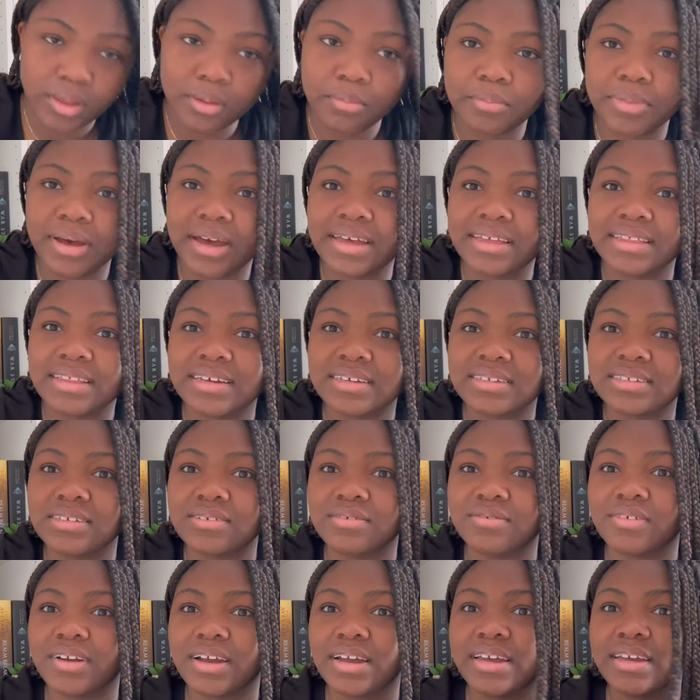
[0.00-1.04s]
by lexi
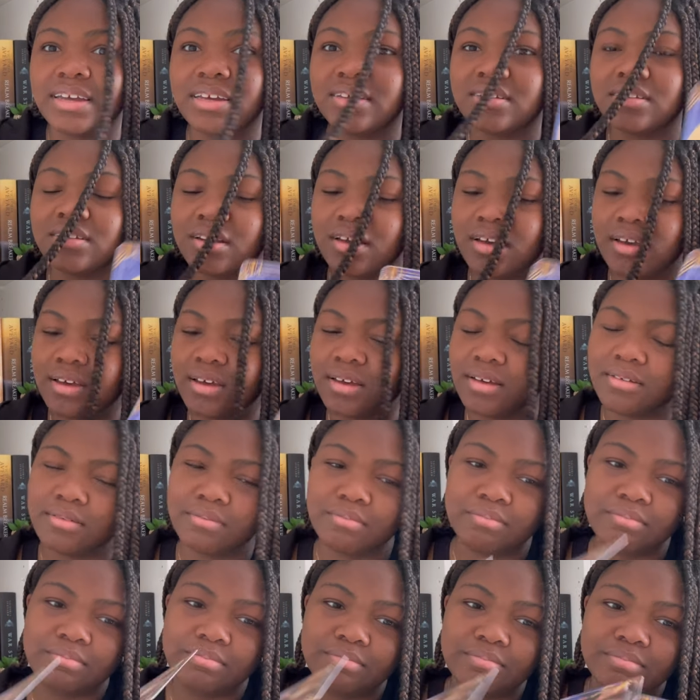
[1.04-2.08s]
ryan
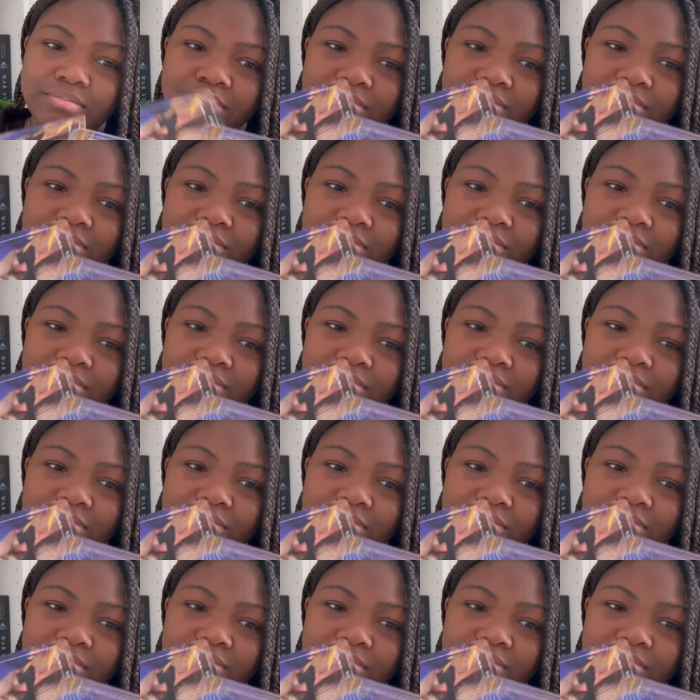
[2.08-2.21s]
um